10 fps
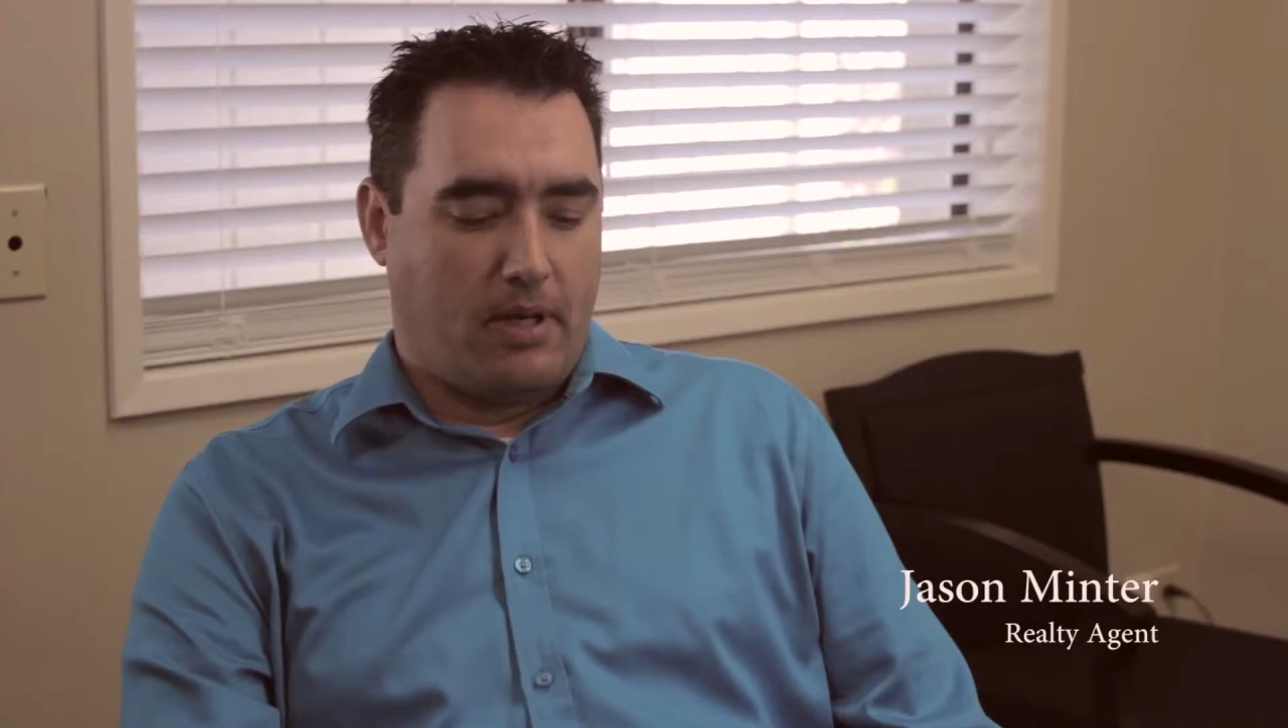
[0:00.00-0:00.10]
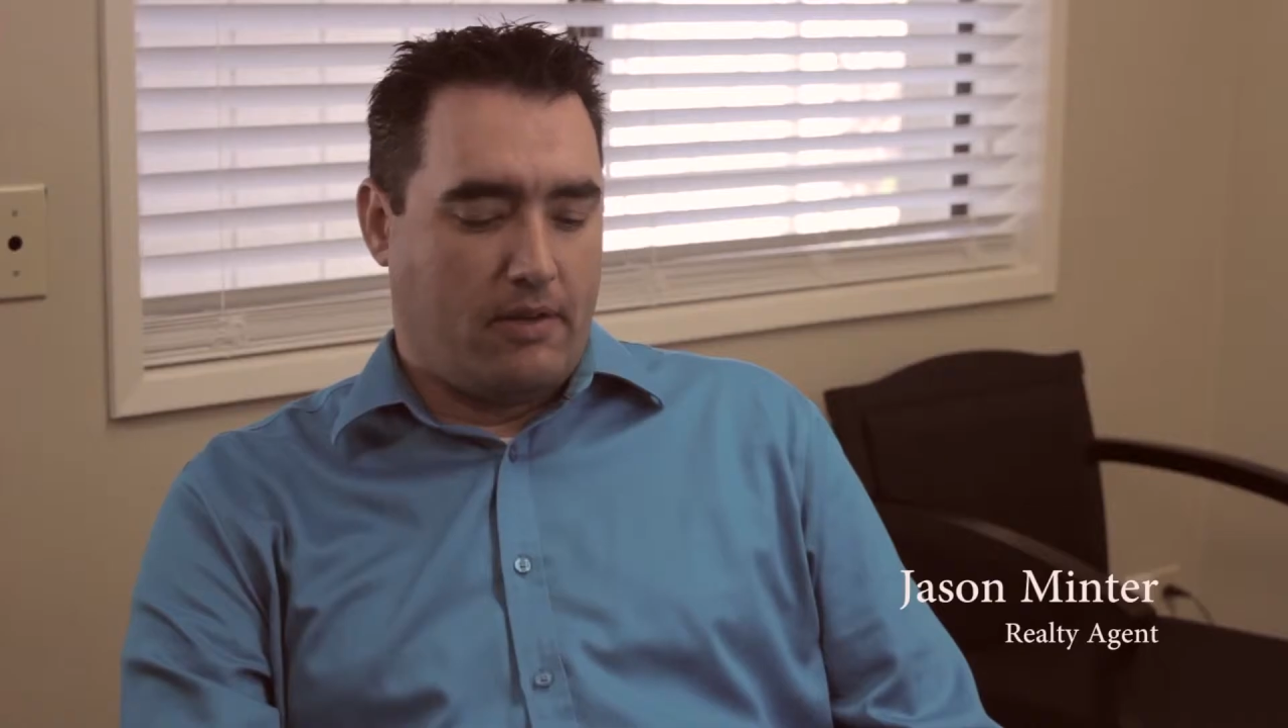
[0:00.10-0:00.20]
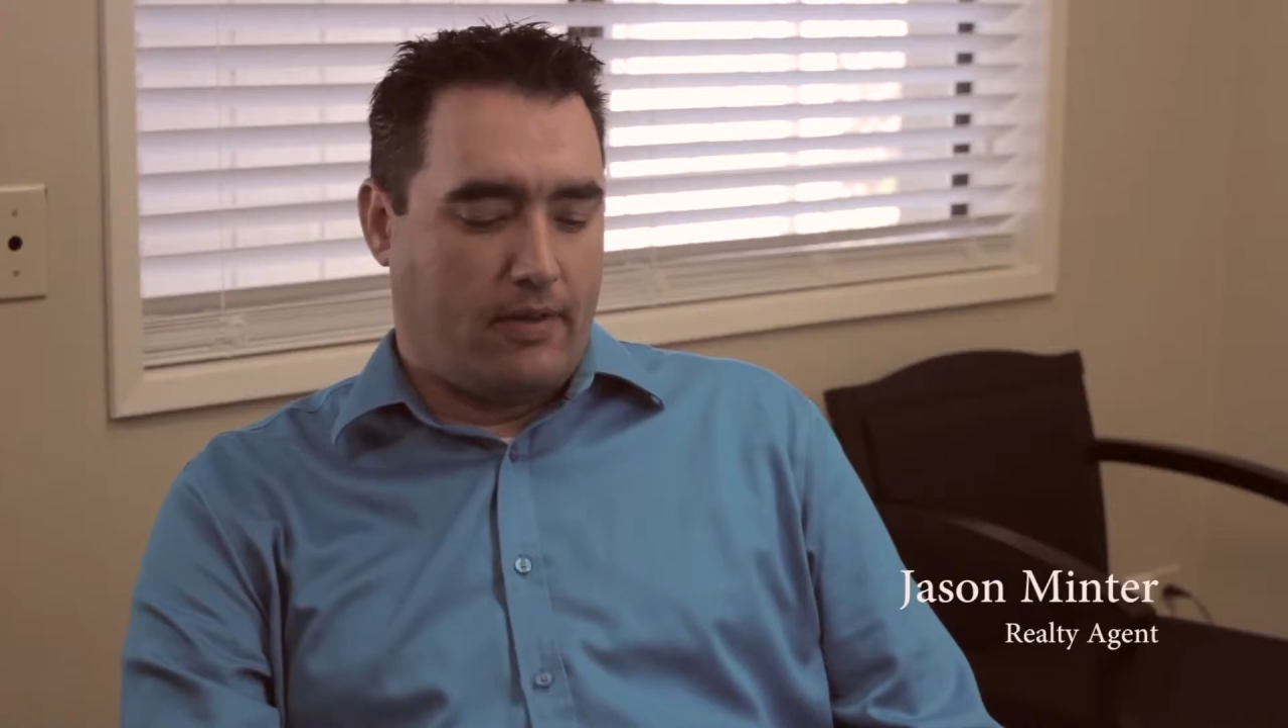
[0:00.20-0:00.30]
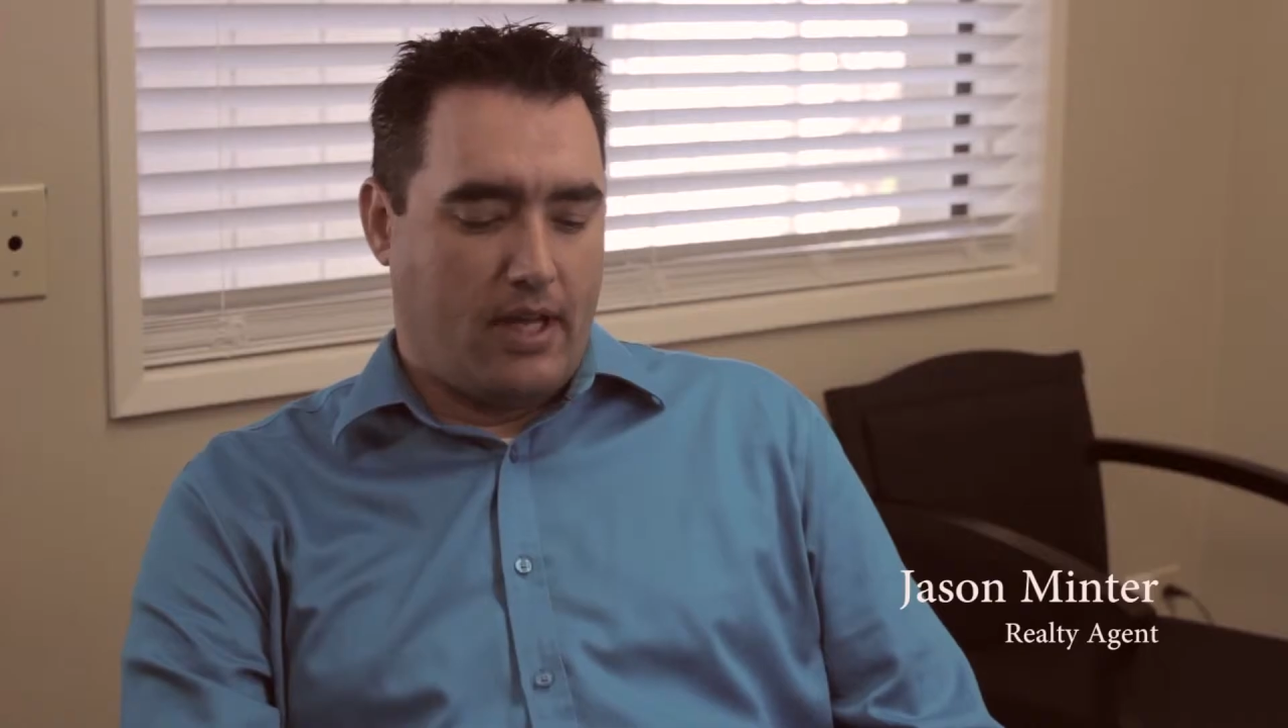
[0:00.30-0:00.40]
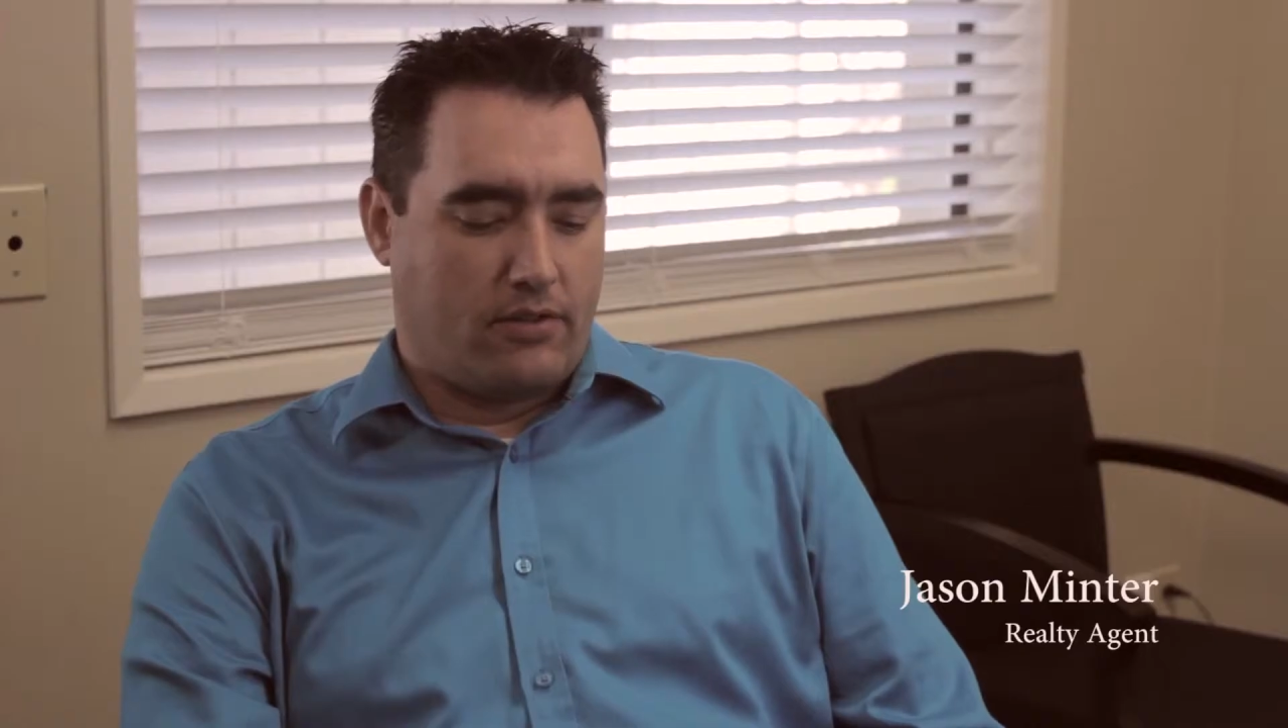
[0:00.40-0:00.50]

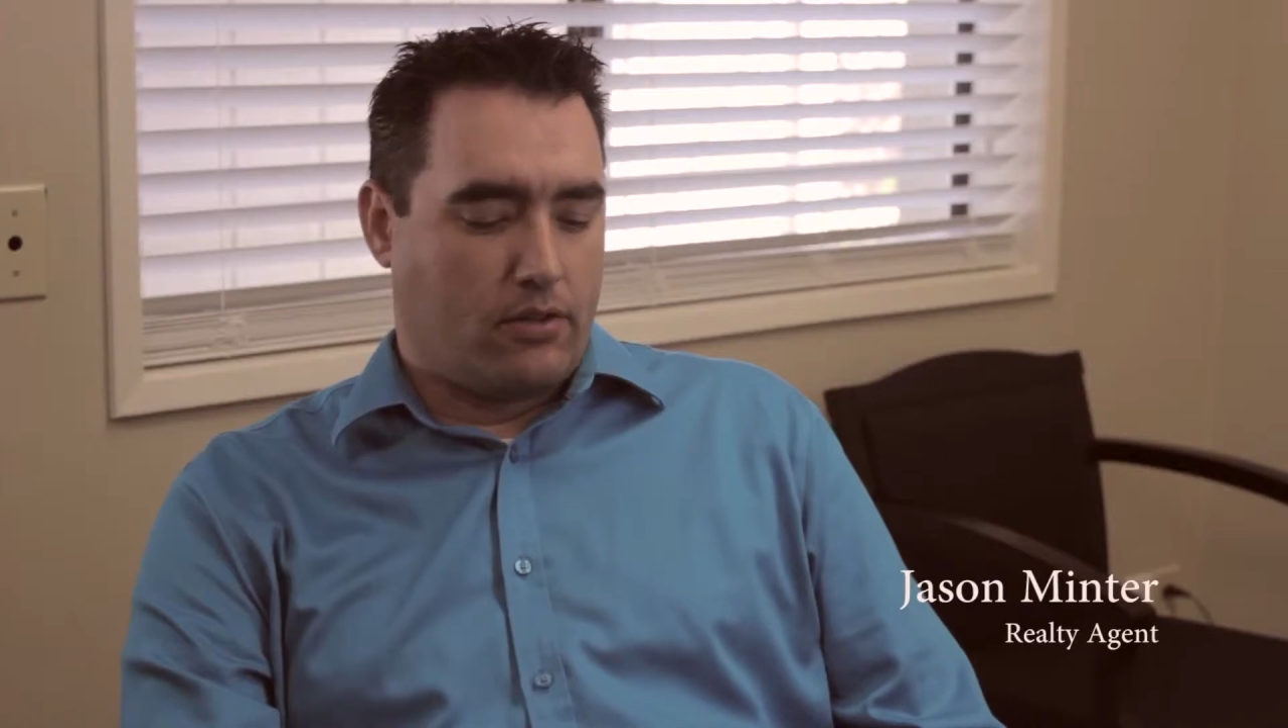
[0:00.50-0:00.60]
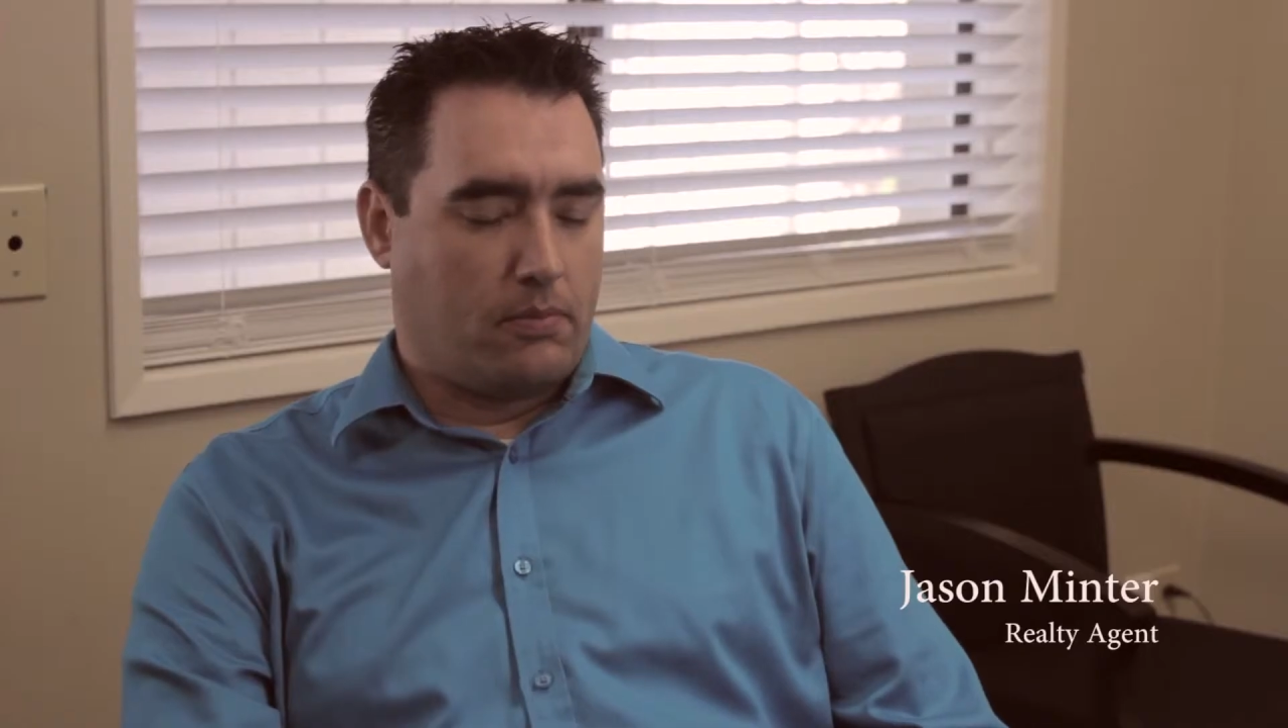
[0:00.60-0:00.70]
I've had so